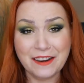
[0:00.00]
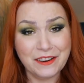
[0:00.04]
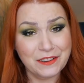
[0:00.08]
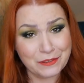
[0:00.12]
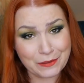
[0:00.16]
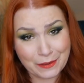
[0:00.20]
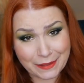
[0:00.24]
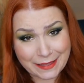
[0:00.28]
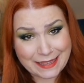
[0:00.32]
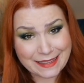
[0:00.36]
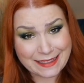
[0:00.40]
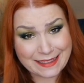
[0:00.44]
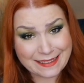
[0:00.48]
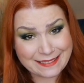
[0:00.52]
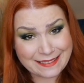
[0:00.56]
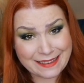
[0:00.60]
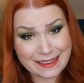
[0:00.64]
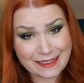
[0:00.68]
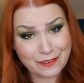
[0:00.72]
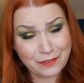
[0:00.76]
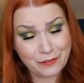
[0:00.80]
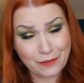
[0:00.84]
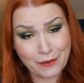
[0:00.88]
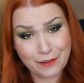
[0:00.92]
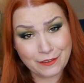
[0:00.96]
So I think that's
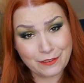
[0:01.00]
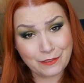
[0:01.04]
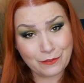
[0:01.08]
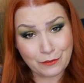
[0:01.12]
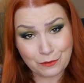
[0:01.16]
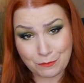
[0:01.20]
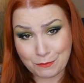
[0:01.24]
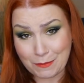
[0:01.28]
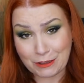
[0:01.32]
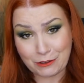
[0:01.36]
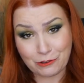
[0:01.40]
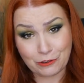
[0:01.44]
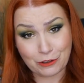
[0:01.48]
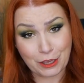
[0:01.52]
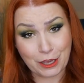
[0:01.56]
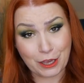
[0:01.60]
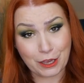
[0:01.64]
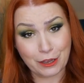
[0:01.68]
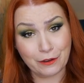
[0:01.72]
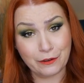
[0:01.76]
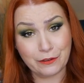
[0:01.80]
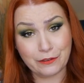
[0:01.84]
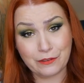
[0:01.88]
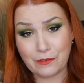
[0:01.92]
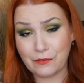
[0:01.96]
it as far as information
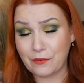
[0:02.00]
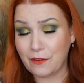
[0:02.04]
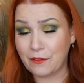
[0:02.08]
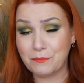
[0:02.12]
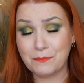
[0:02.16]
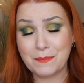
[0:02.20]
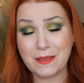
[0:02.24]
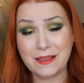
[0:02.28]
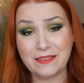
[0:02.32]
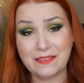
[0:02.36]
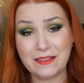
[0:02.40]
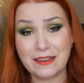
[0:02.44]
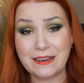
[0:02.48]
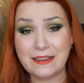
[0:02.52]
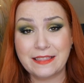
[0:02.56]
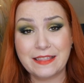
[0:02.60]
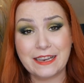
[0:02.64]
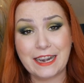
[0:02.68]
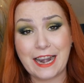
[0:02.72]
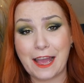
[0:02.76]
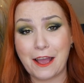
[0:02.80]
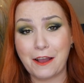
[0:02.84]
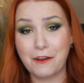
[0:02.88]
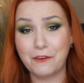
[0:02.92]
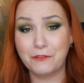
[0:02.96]
goes. If I've missed
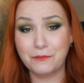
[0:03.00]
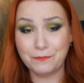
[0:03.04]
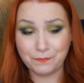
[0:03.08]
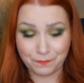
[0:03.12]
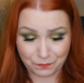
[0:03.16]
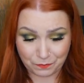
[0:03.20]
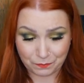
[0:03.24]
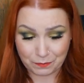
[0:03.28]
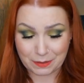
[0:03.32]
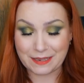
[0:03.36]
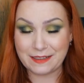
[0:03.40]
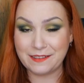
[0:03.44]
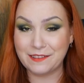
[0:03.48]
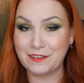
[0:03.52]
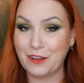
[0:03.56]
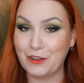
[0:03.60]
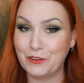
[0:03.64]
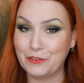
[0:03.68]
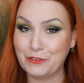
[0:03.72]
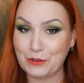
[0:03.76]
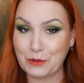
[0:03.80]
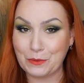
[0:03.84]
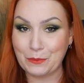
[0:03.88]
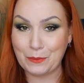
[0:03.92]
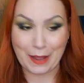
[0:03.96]
anything out, please
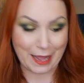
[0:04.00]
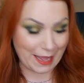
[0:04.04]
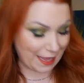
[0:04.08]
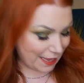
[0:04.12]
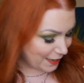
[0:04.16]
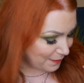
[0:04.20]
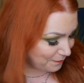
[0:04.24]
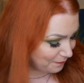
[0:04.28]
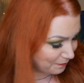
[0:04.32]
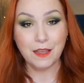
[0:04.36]
ask away.